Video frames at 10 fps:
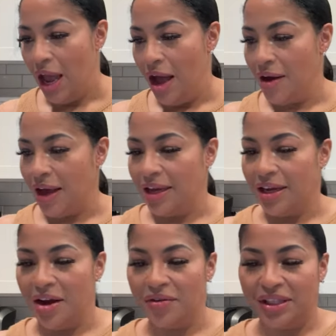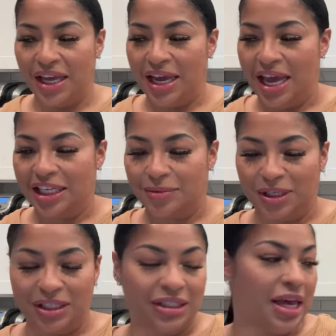Okay, everything has been
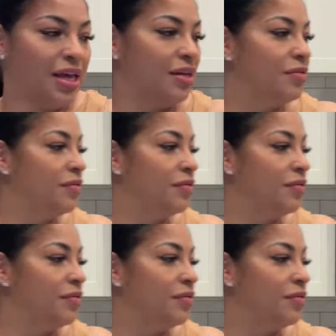saved.